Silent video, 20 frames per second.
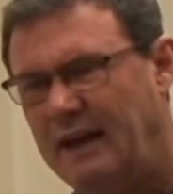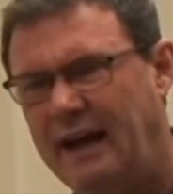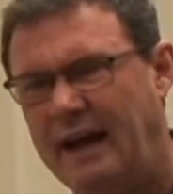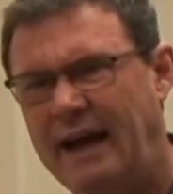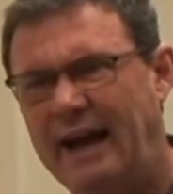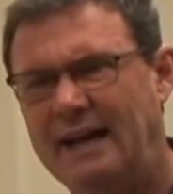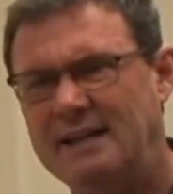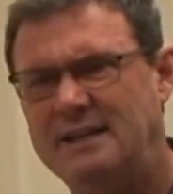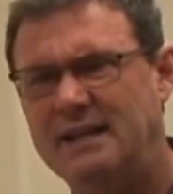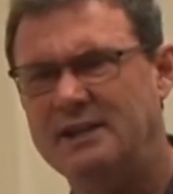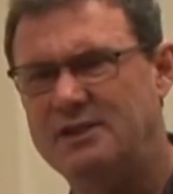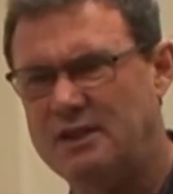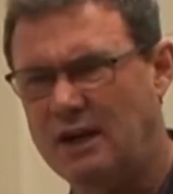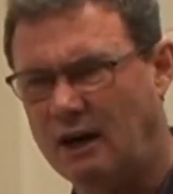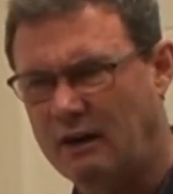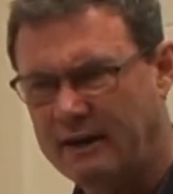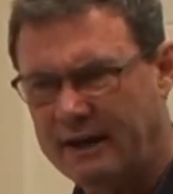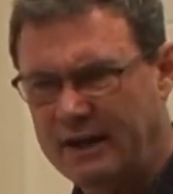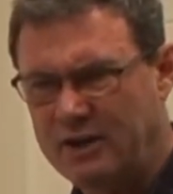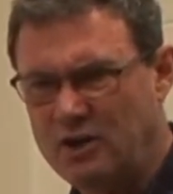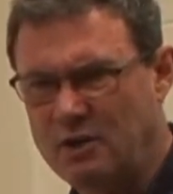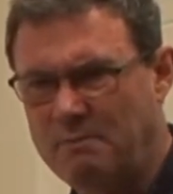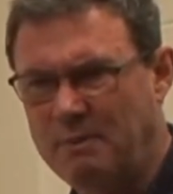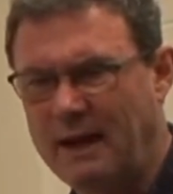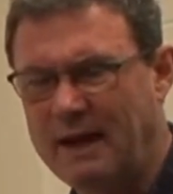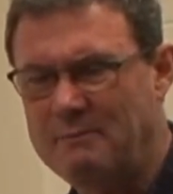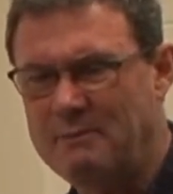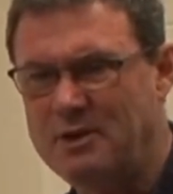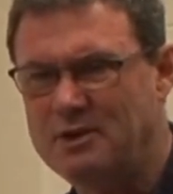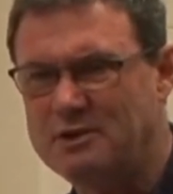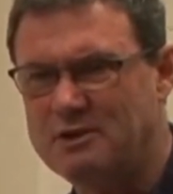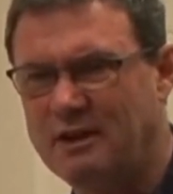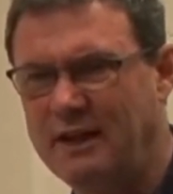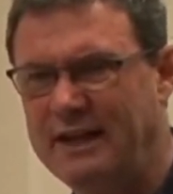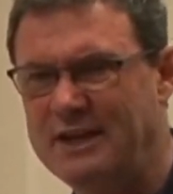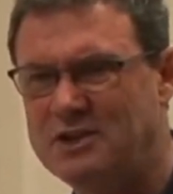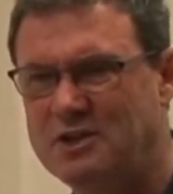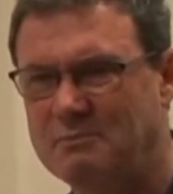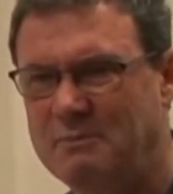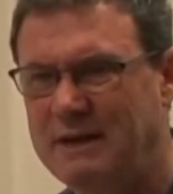And I said, "Sir, can you play a musical
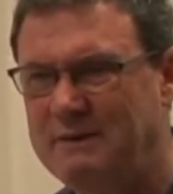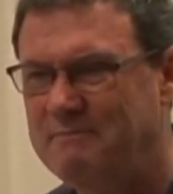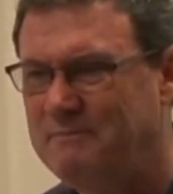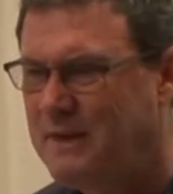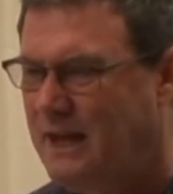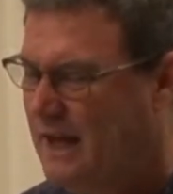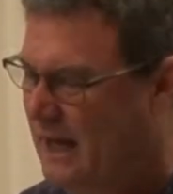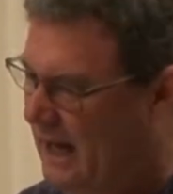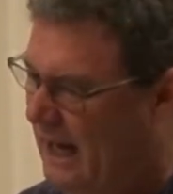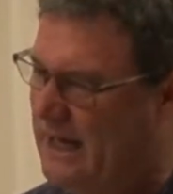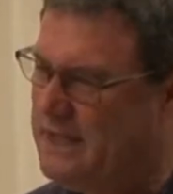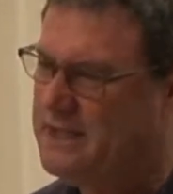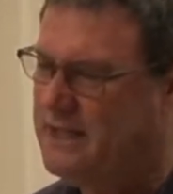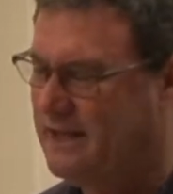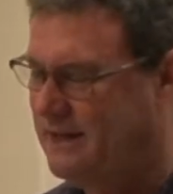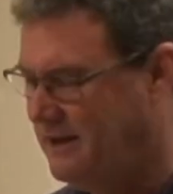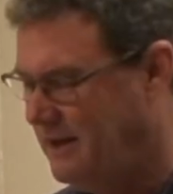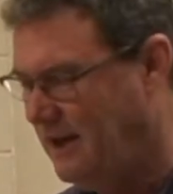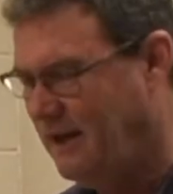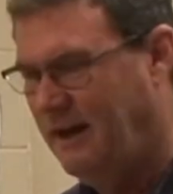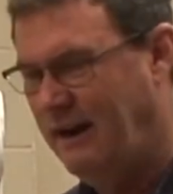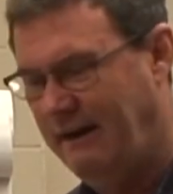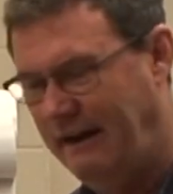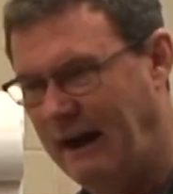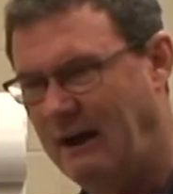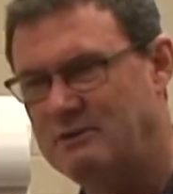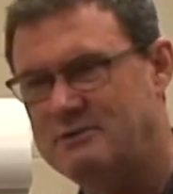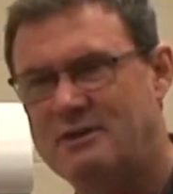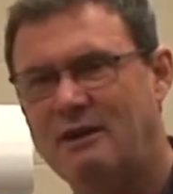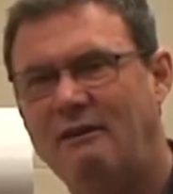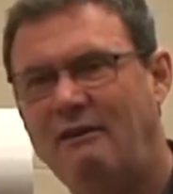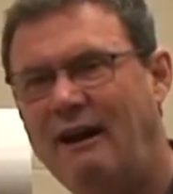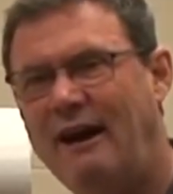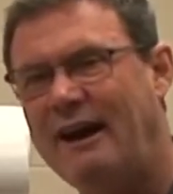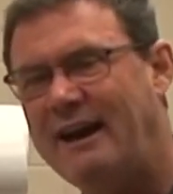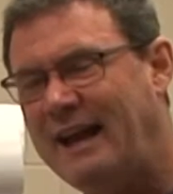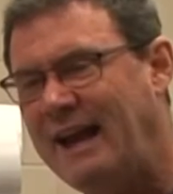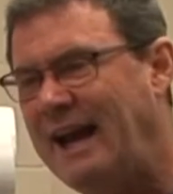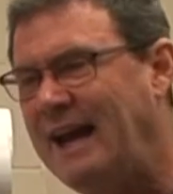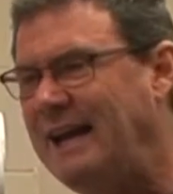instrument?" He said, "No, sir, I
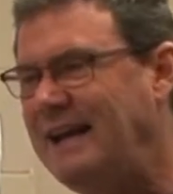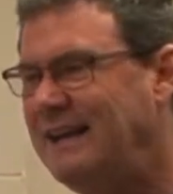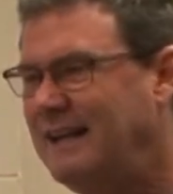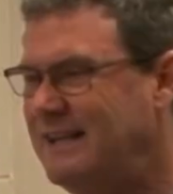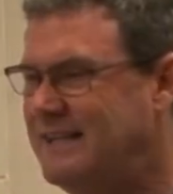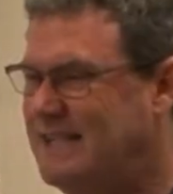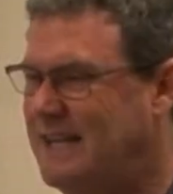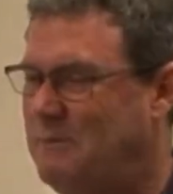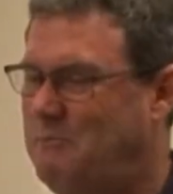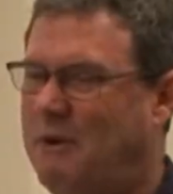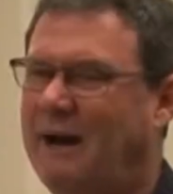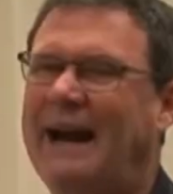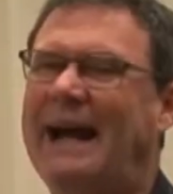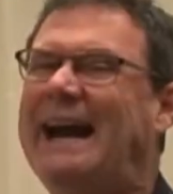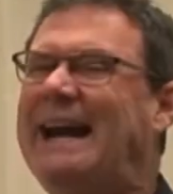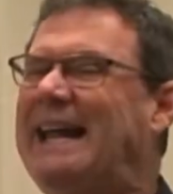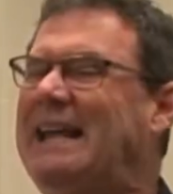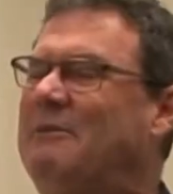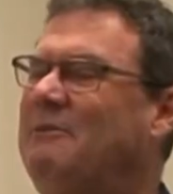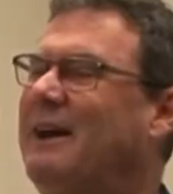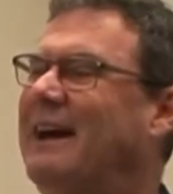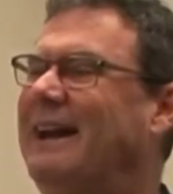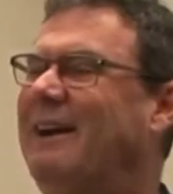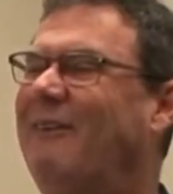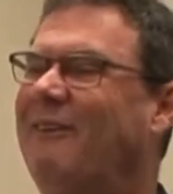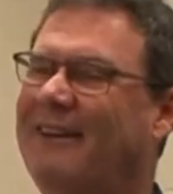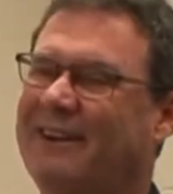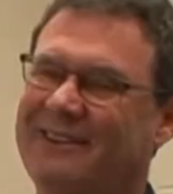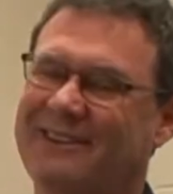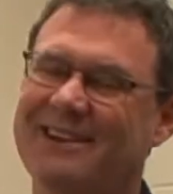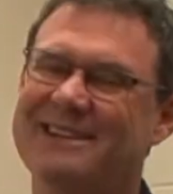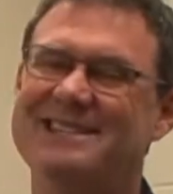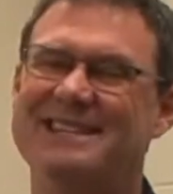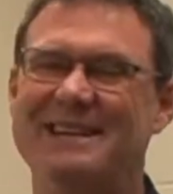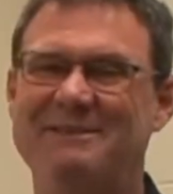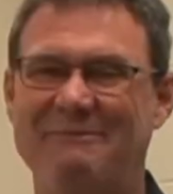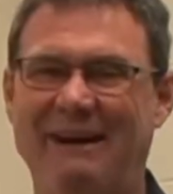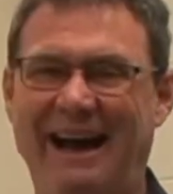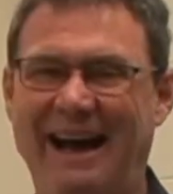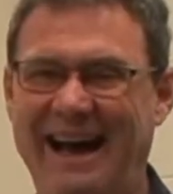can't." He said, "But I ain't even got no
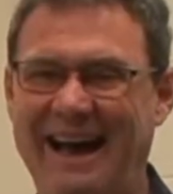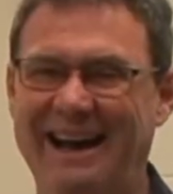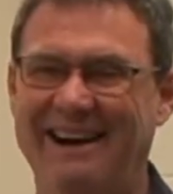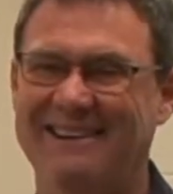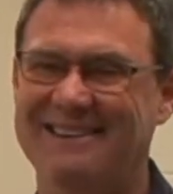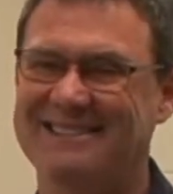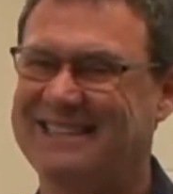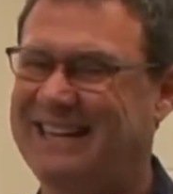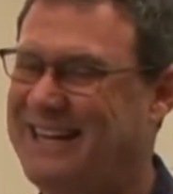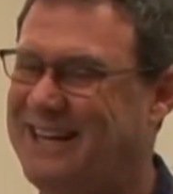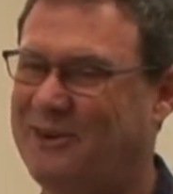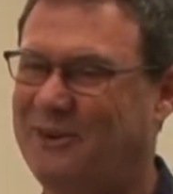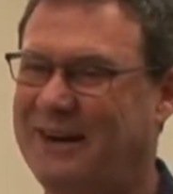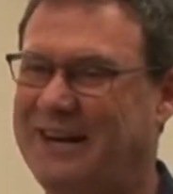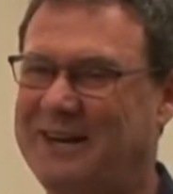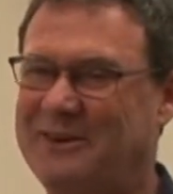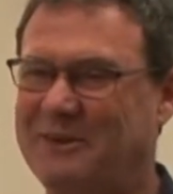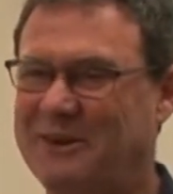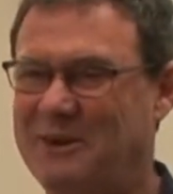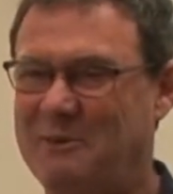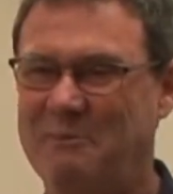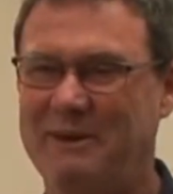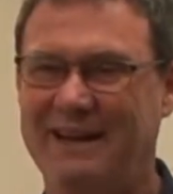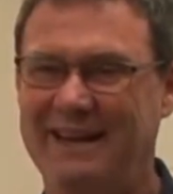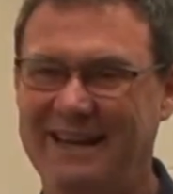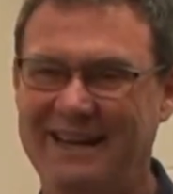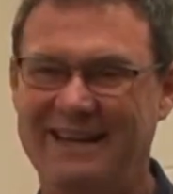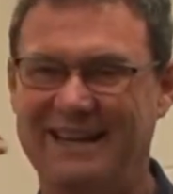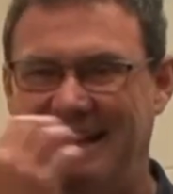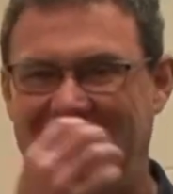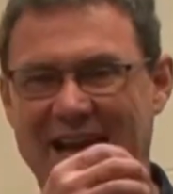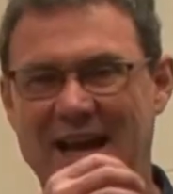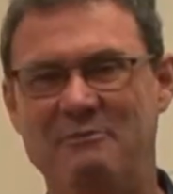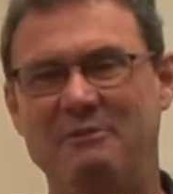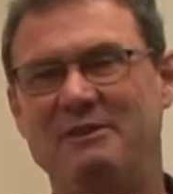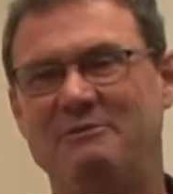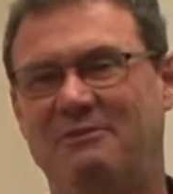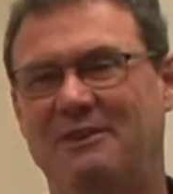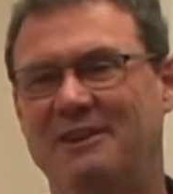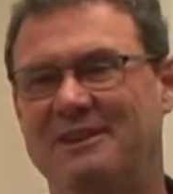electricity in my house." He grinned real big, didn't have
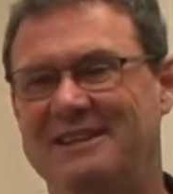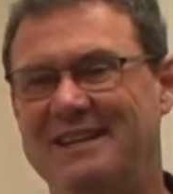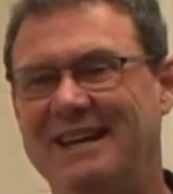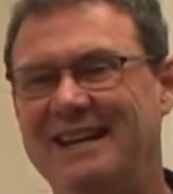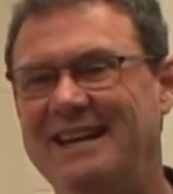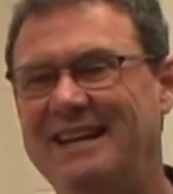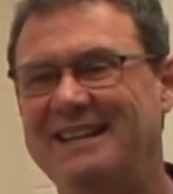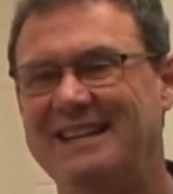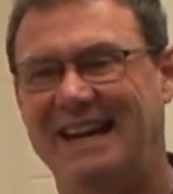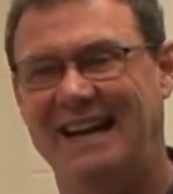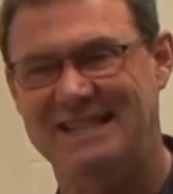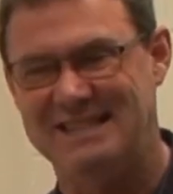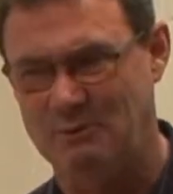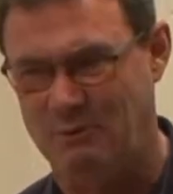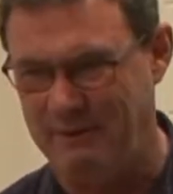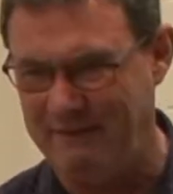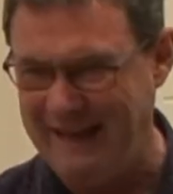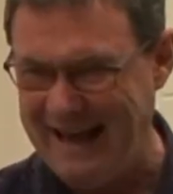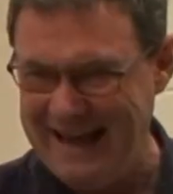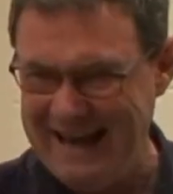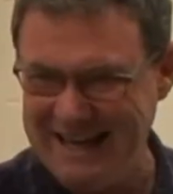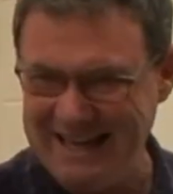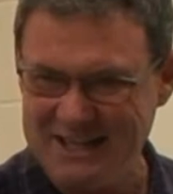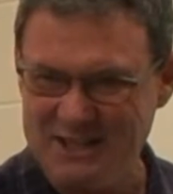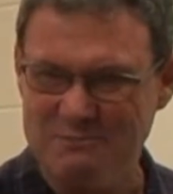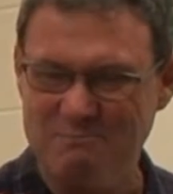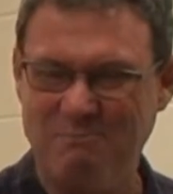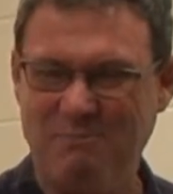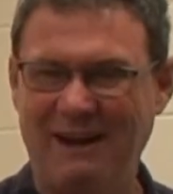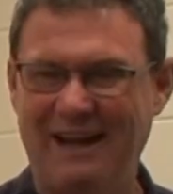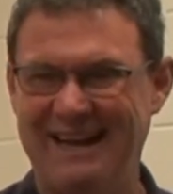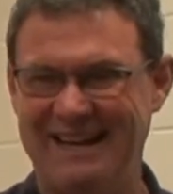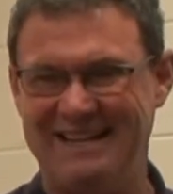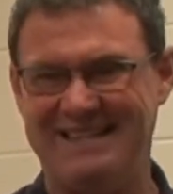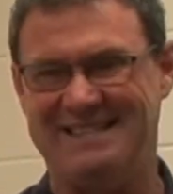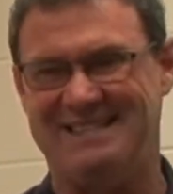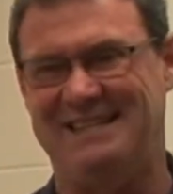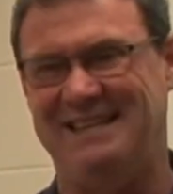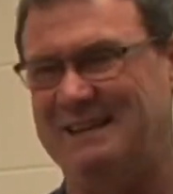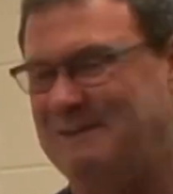any front teeth, and I said, "Well, that
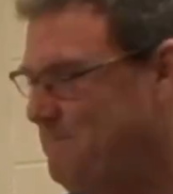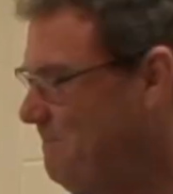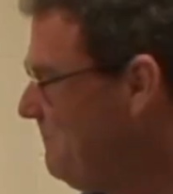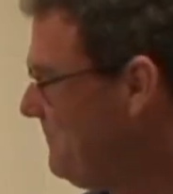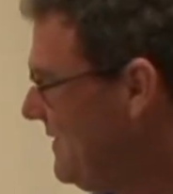explains it."